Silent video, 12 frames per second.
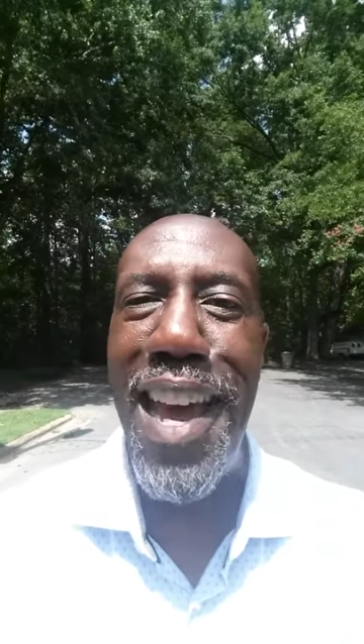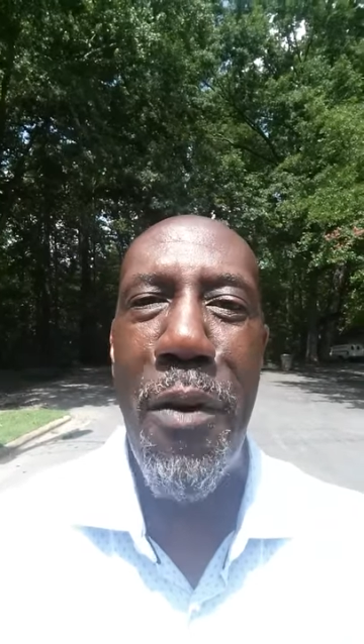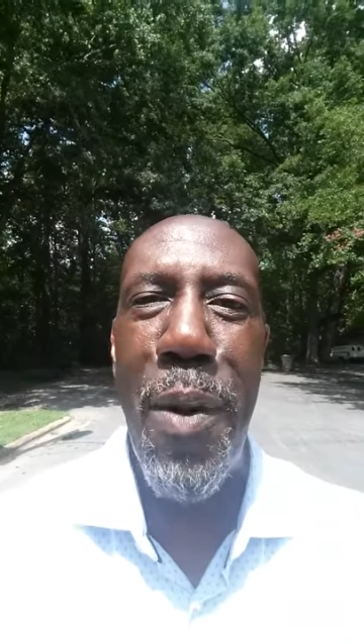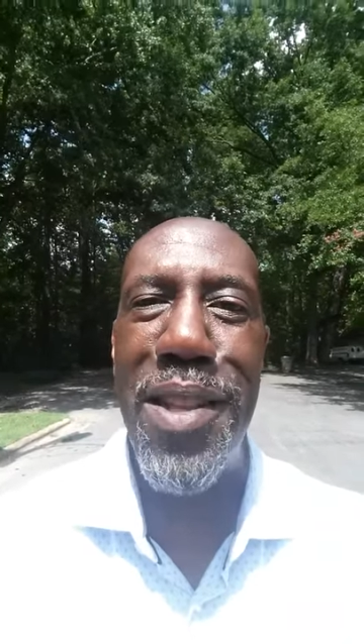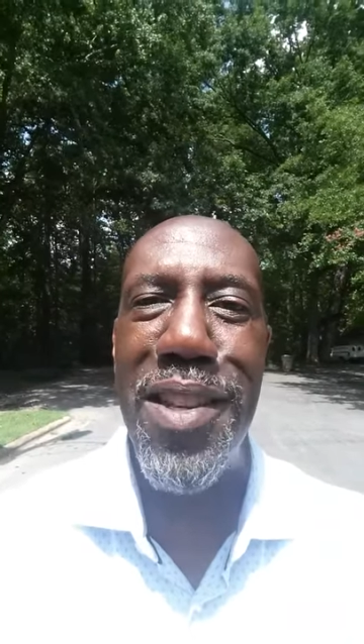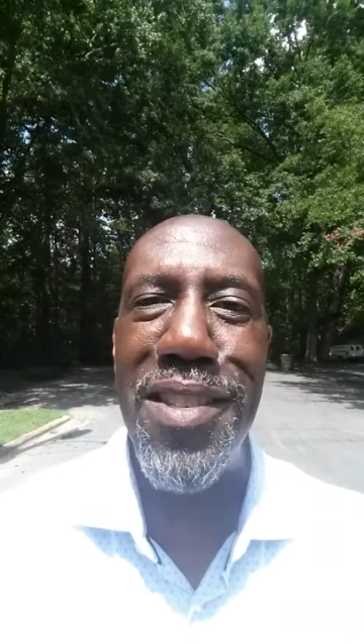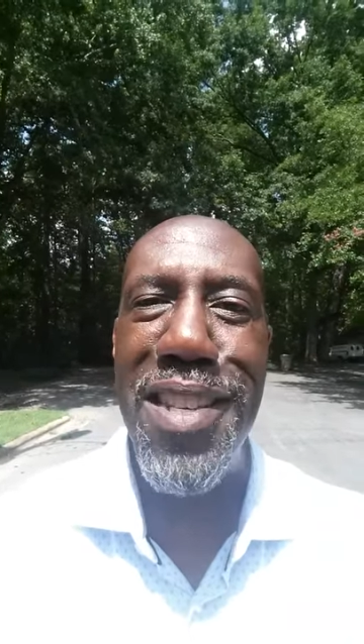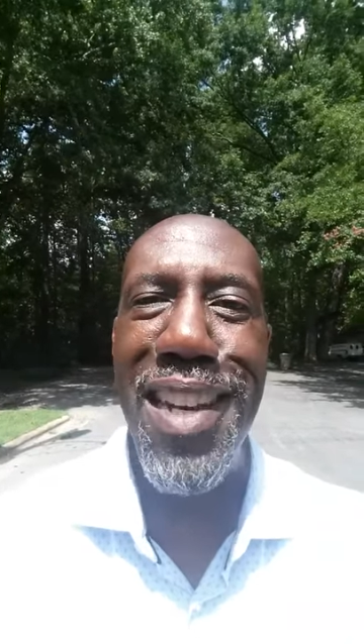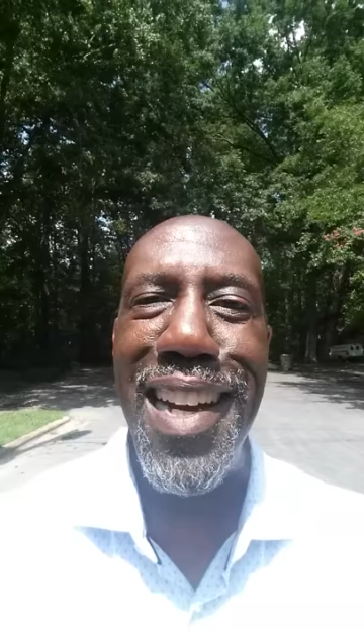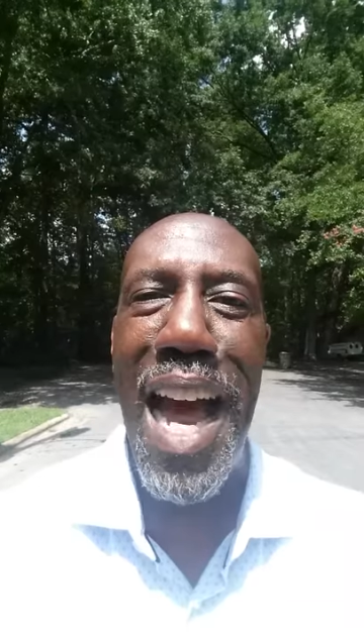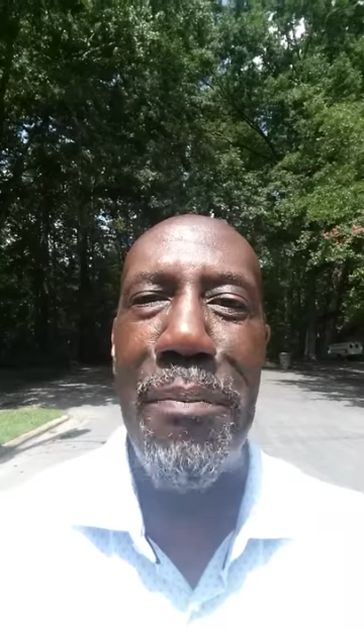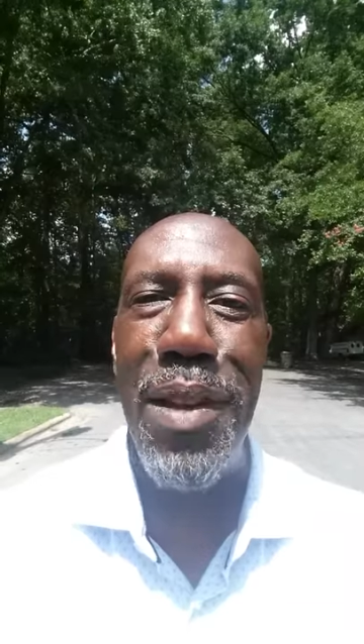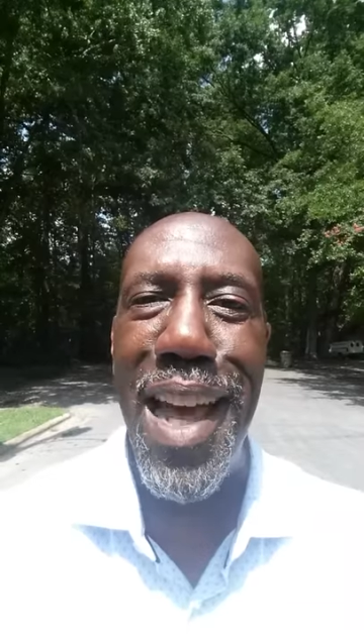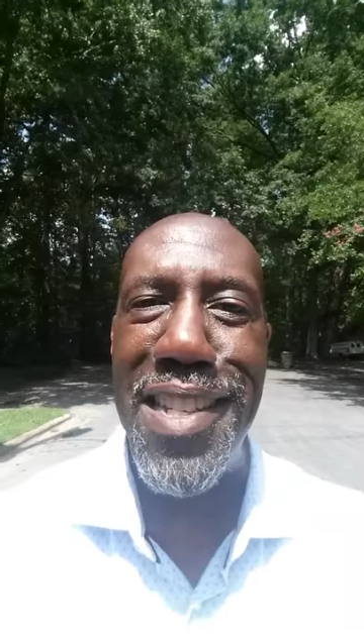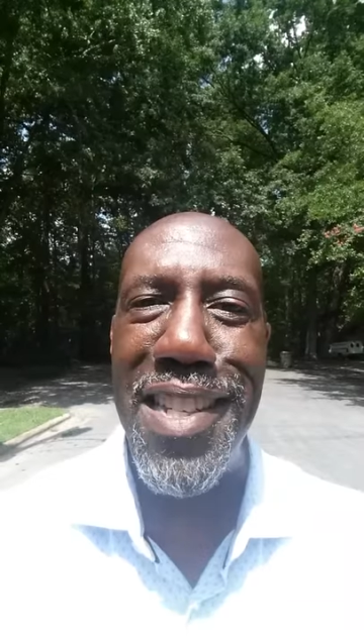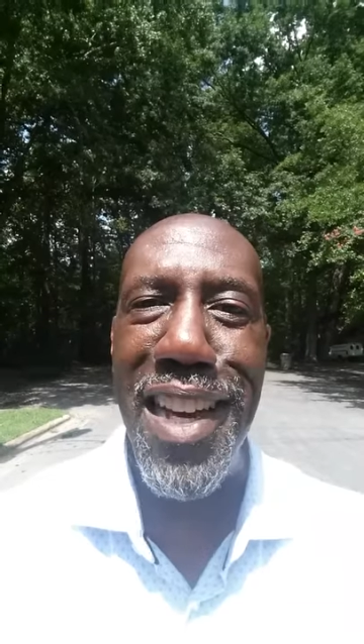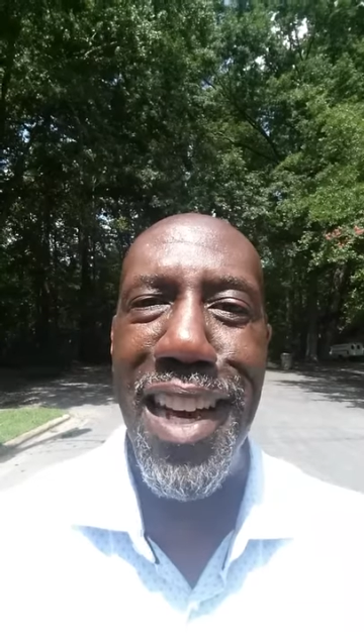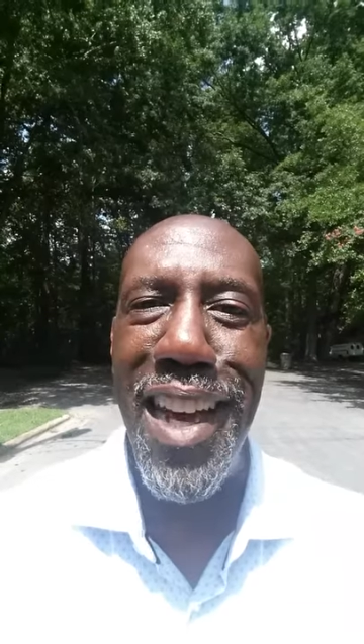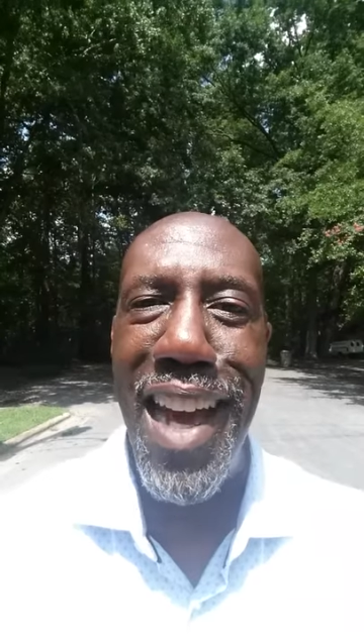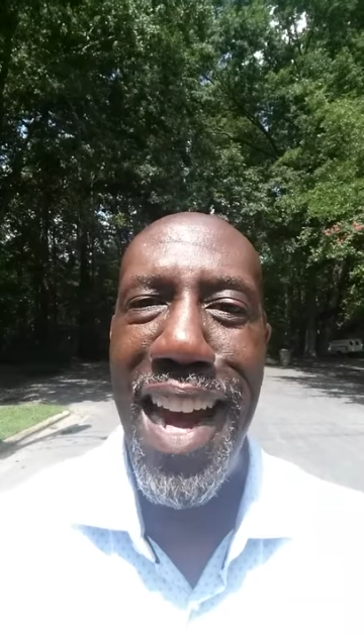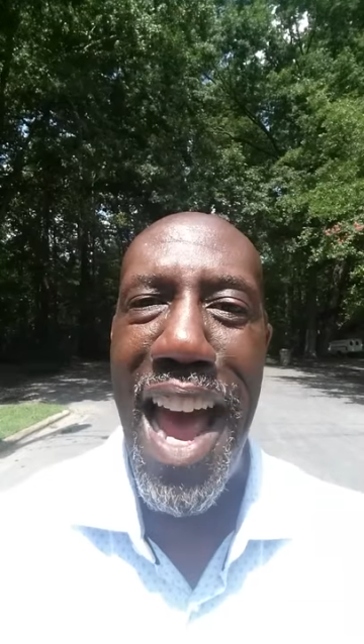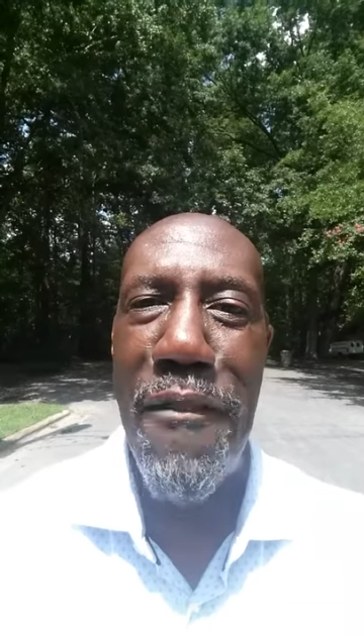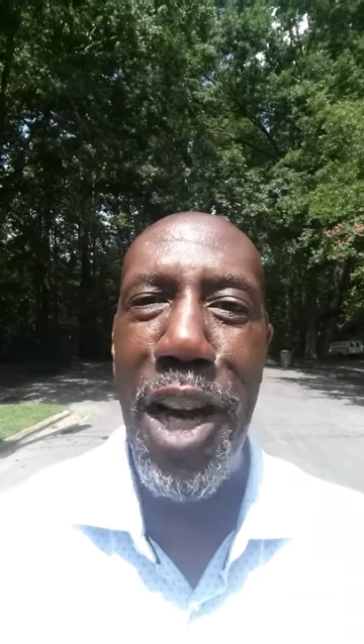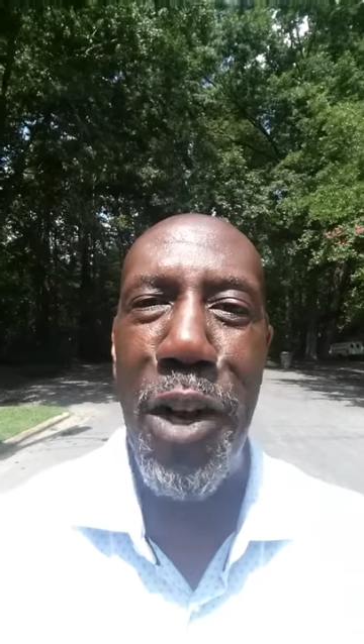Can't wait to see you. God bless you
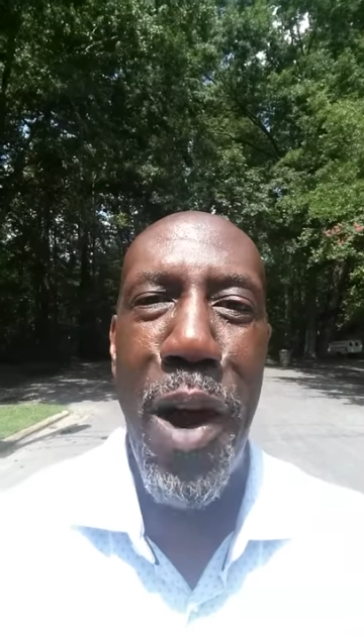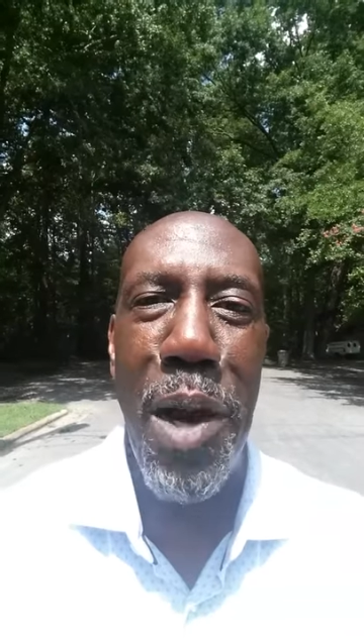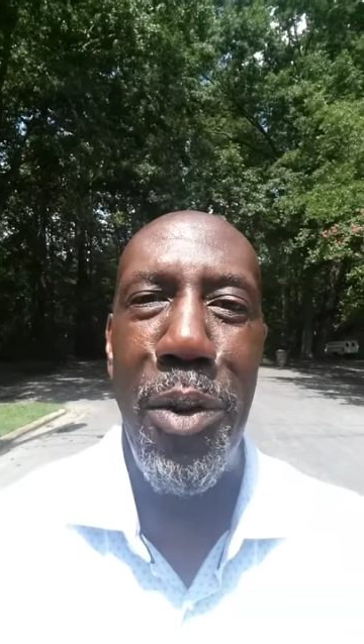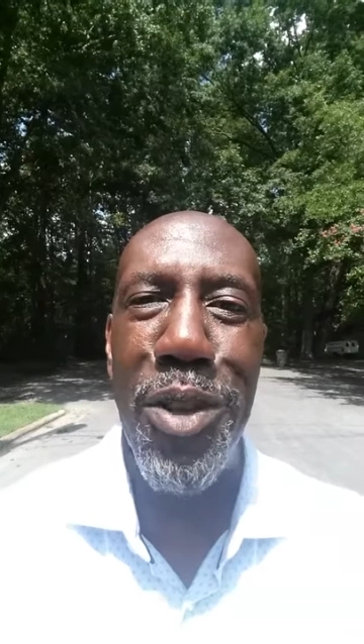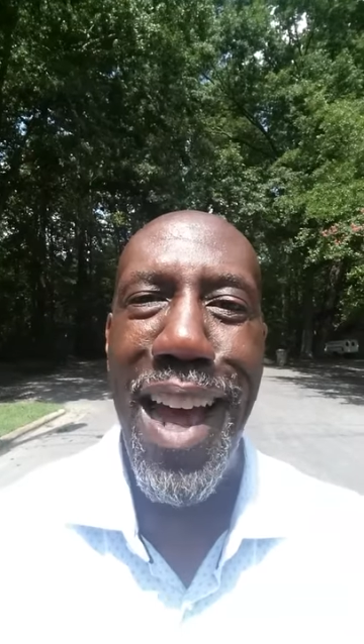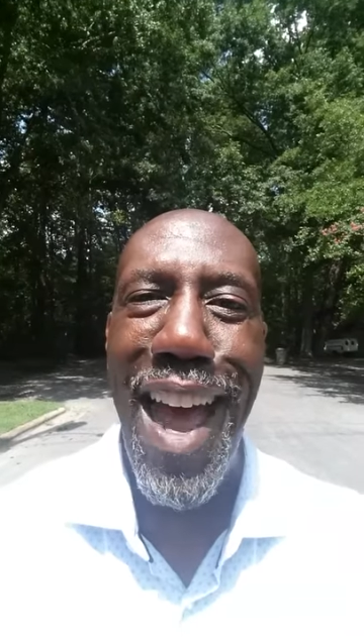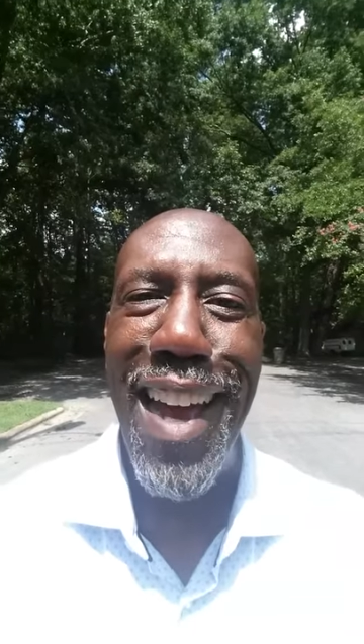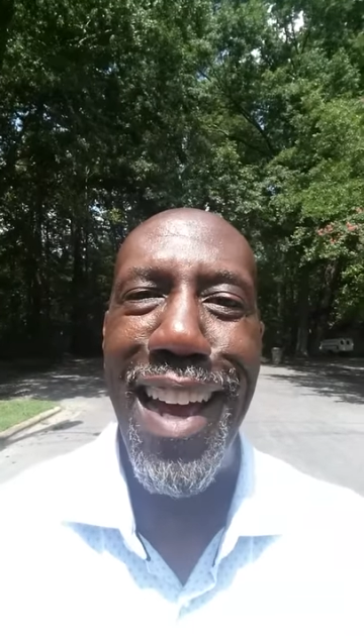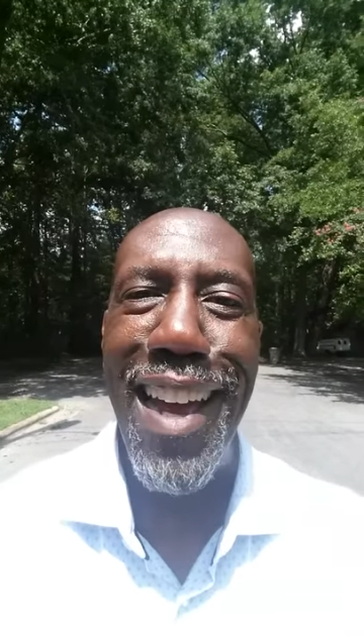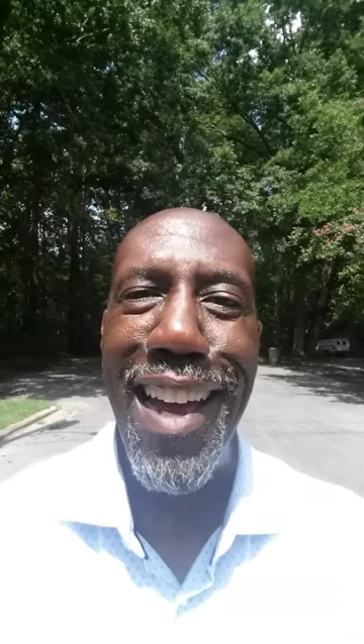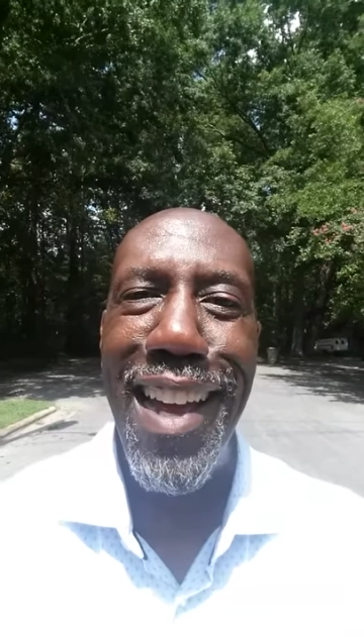and have an incredible day.